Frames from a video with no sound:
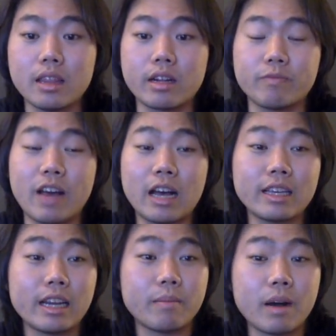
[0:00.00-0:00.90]
They're
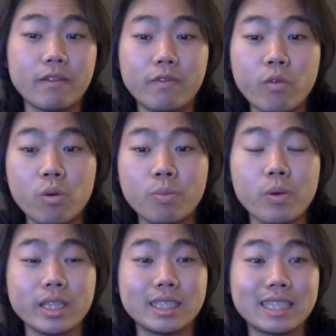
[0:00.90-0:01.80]
valued at about
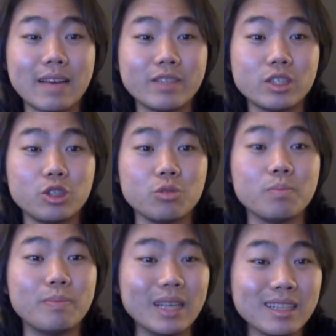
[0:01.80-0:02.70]
$4.72
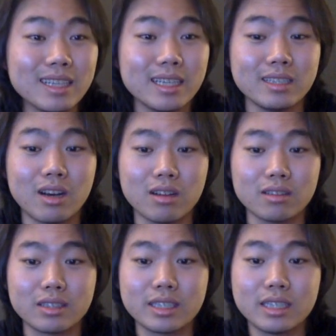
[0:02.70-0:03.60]
billion,
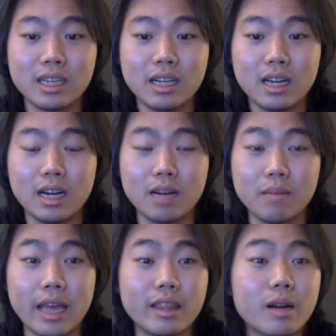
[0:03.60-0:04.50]

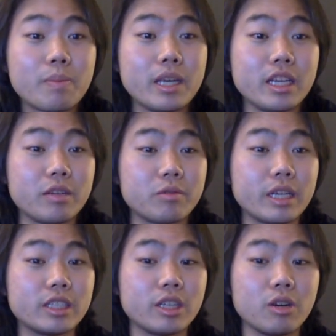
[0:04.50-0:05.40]
and their P/E
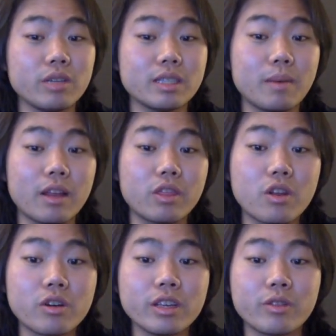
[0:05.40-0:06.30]
ratio is about
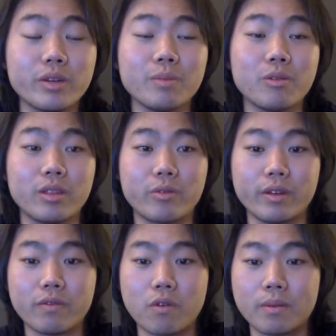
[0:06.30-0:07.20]

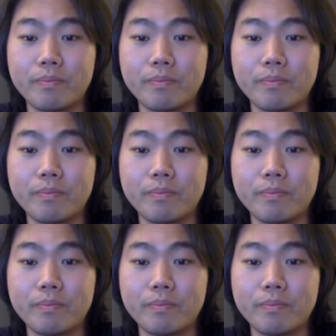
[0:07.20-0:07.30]
33.34.